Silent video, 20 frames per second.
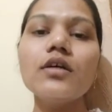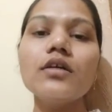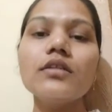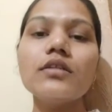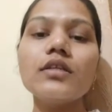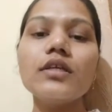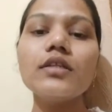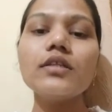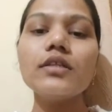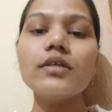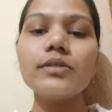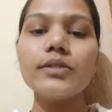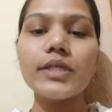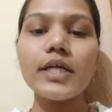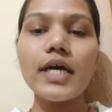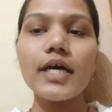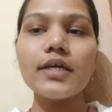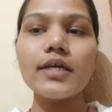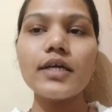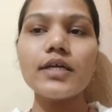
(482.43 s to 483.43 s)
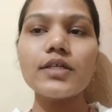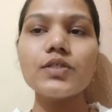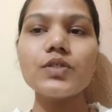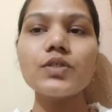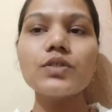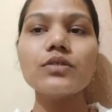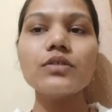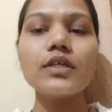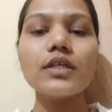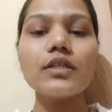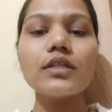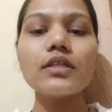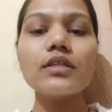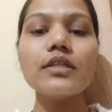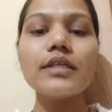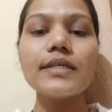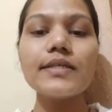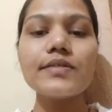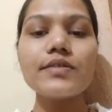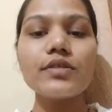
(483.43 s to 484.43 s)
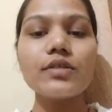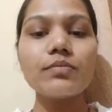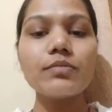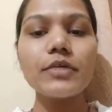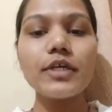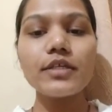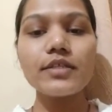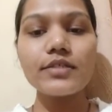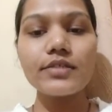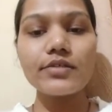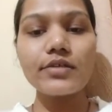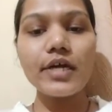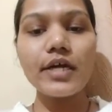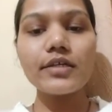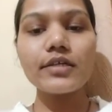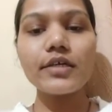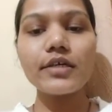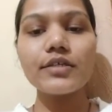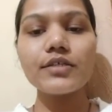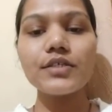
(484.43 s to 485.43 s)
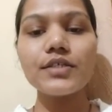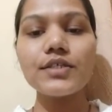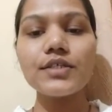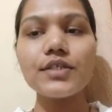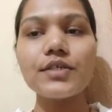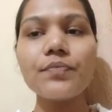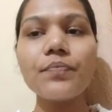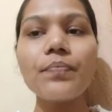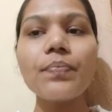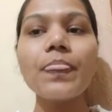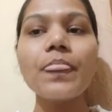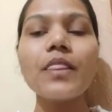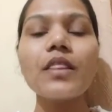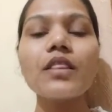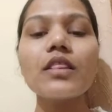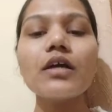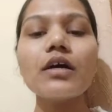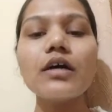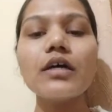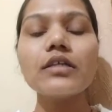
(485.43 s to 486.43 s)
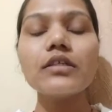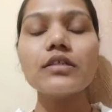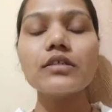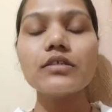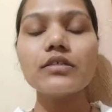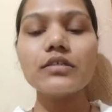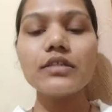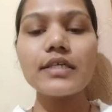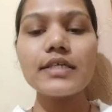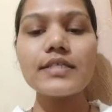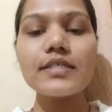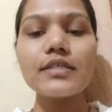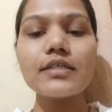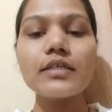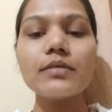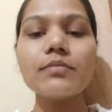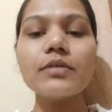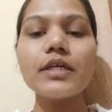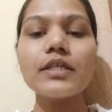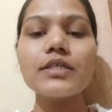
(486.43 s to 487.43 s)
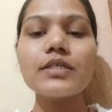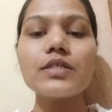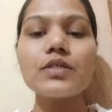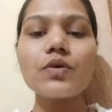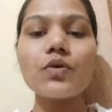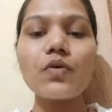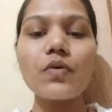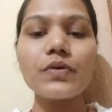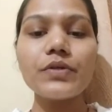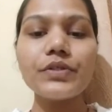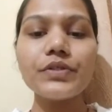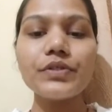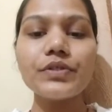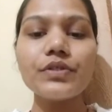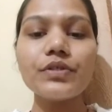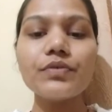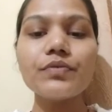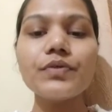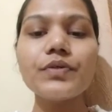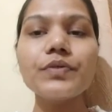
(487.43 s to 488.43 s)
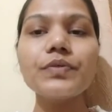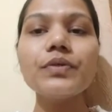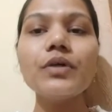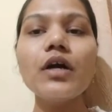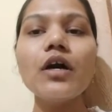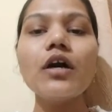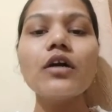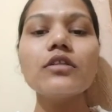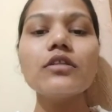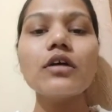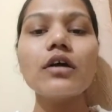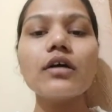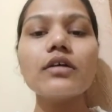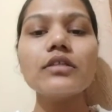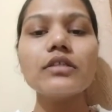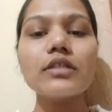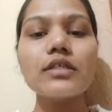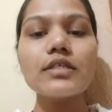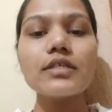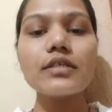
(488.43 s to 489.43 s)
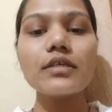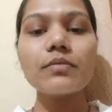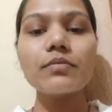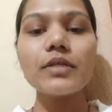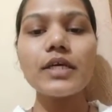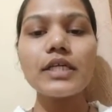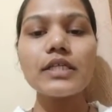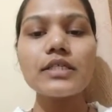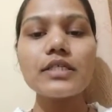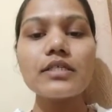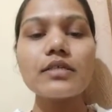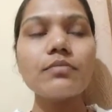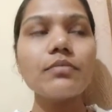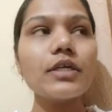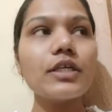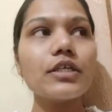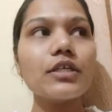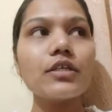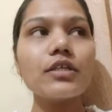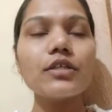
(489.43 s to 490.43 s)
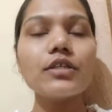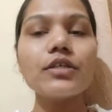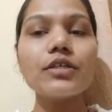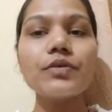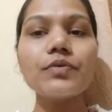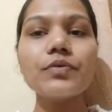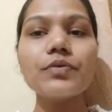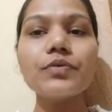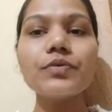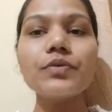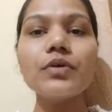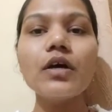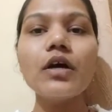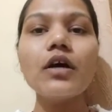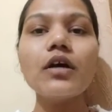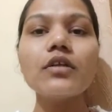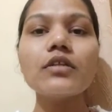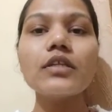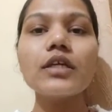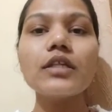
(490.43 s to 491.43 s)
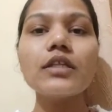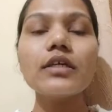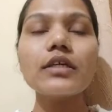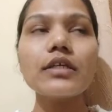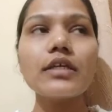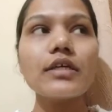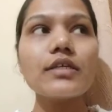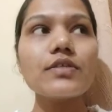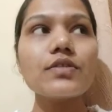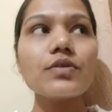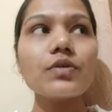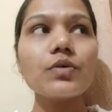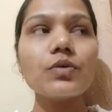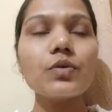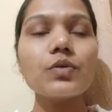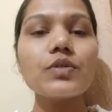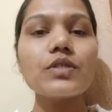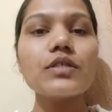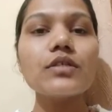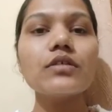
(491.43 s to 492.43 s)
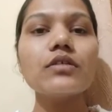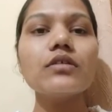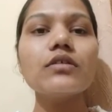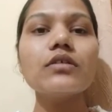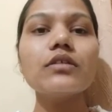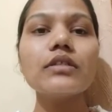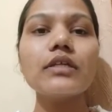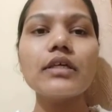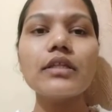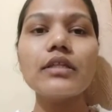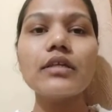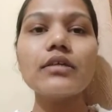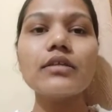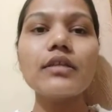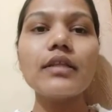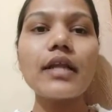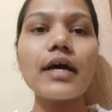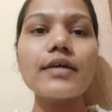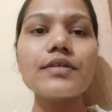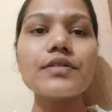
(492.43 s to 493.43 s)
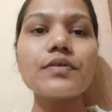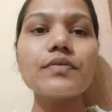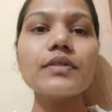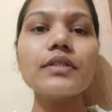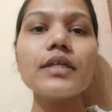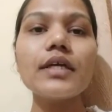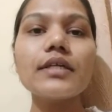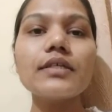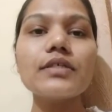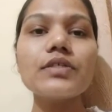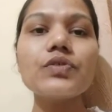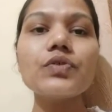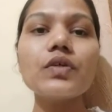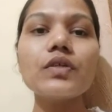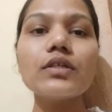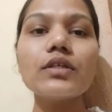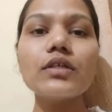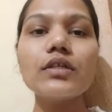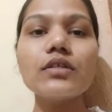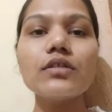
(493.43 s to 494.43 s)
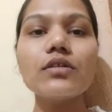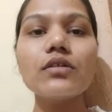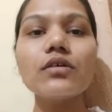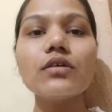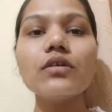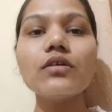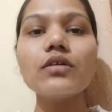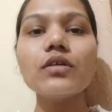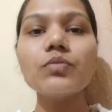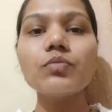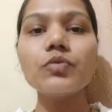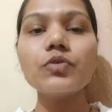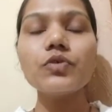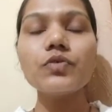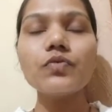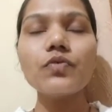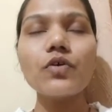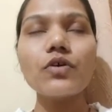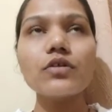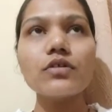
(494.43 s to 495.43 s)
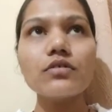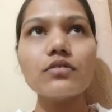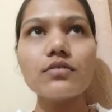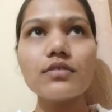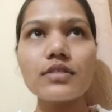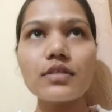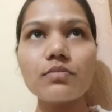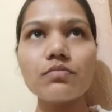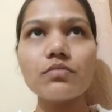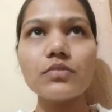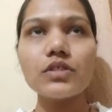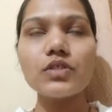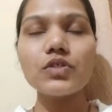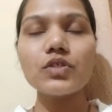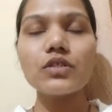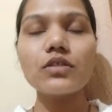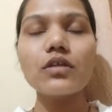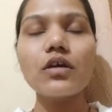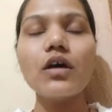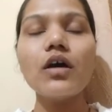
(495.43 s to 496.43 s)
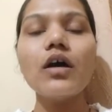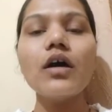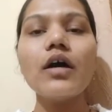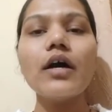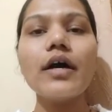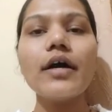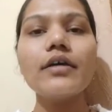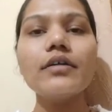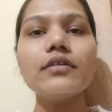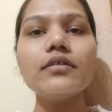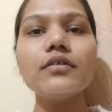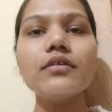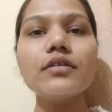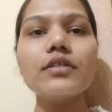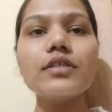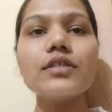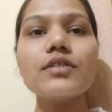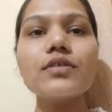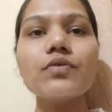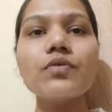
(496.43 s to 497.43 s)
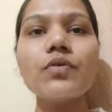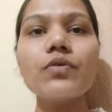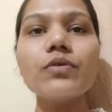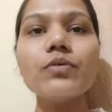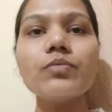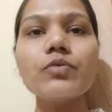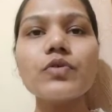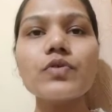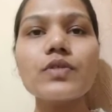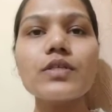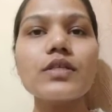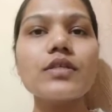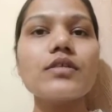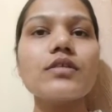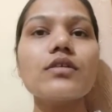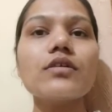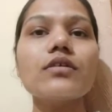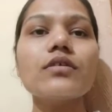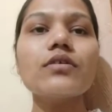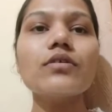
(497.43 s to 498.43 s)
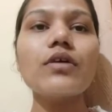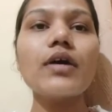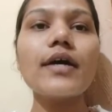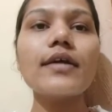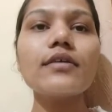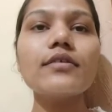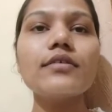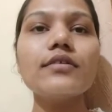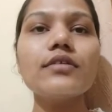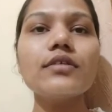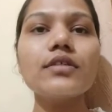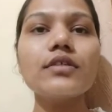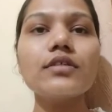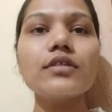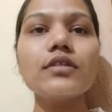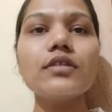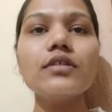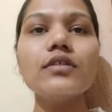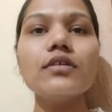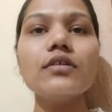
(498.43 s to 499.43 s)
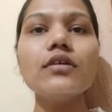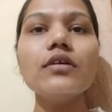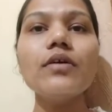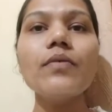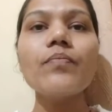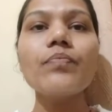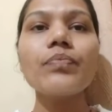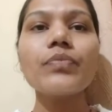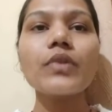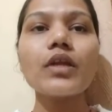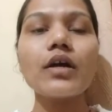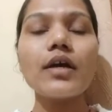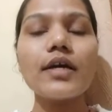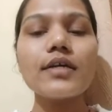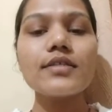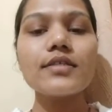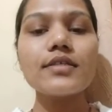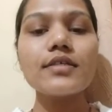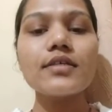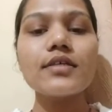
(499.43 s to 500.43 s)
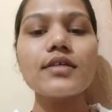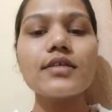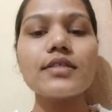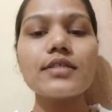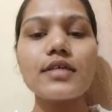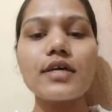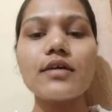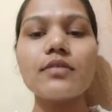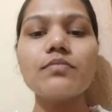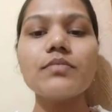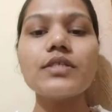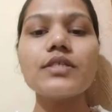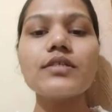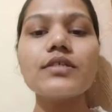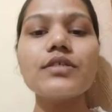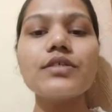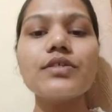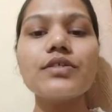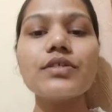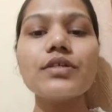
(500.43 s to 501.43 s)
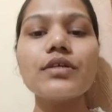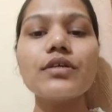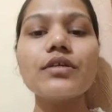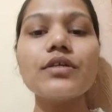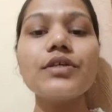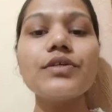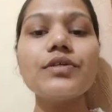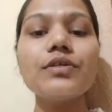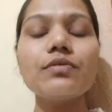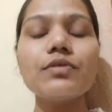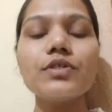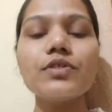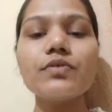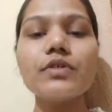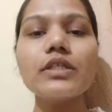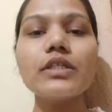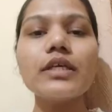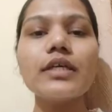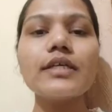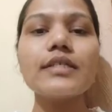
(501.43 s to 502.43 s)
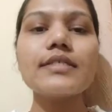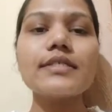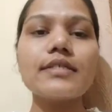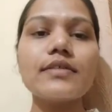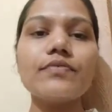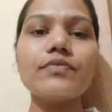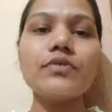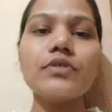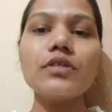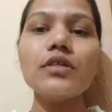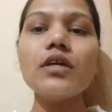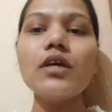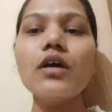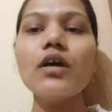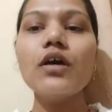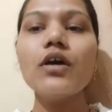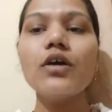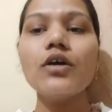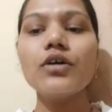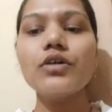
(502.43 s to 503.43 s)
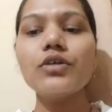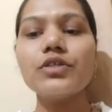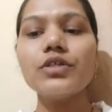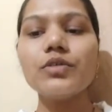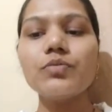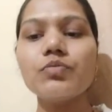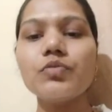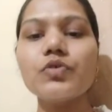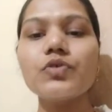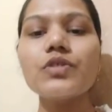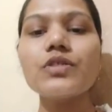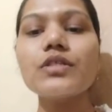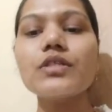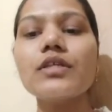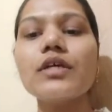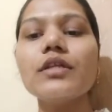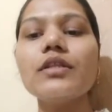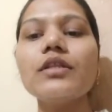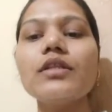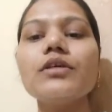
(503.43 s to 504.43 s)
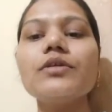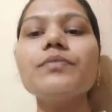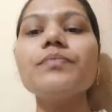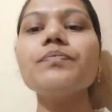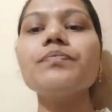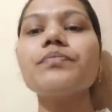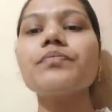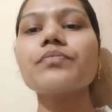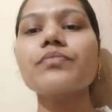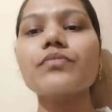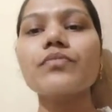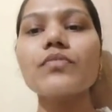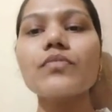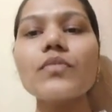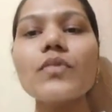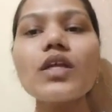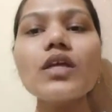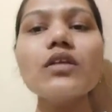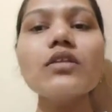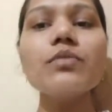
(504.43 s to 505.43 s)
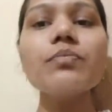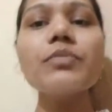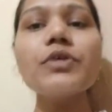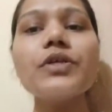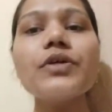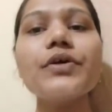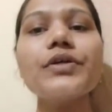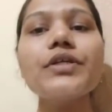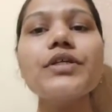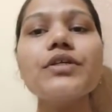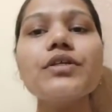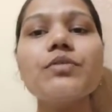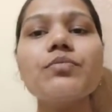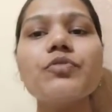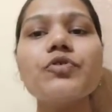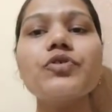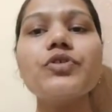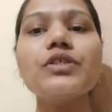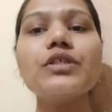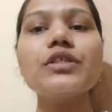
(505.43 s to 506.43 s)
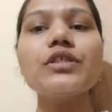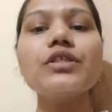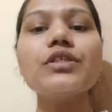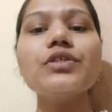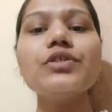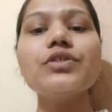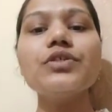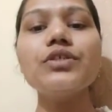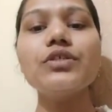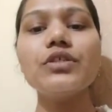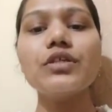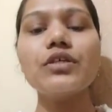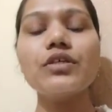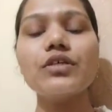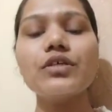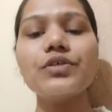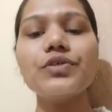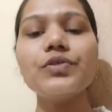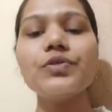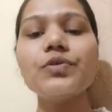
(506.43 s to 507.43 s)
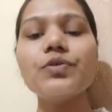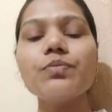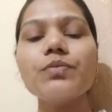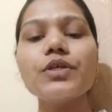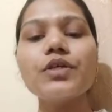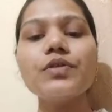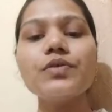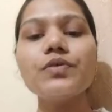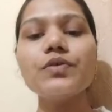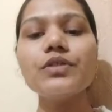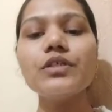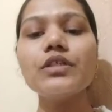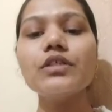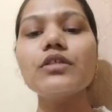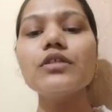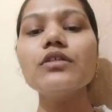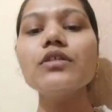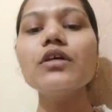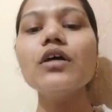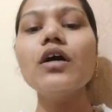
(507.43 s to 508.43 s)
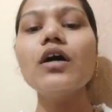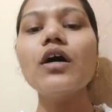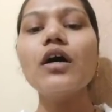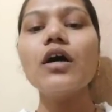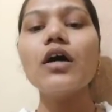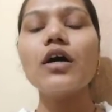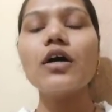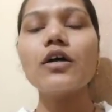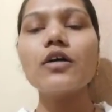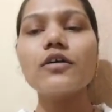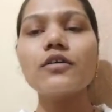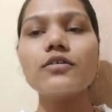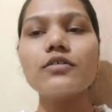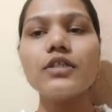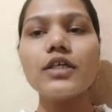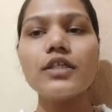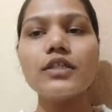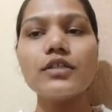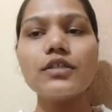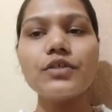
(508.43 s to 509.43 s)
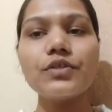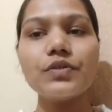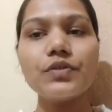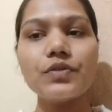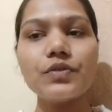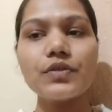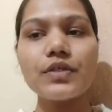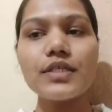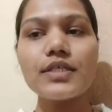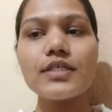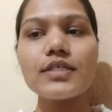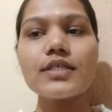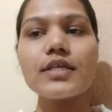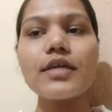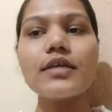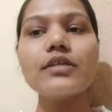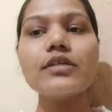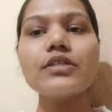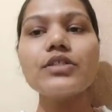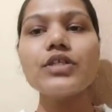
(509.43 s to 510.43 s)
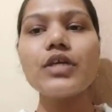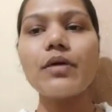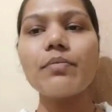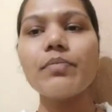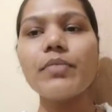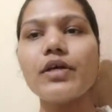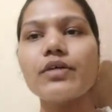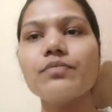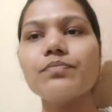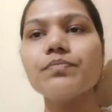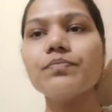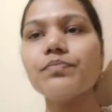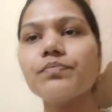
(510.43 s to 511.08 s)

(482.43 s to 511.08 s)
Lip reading: Then the triage. Then next step, that is data entry. The next step, that is the quality review. The another step, that is the medical review. Then the case closure. Then the last one, that is generate the report for submission. And it's a whole process are conducted the ICSR, means individual case safety reports. Then the periodic reporting in European Union, then the US and Japan.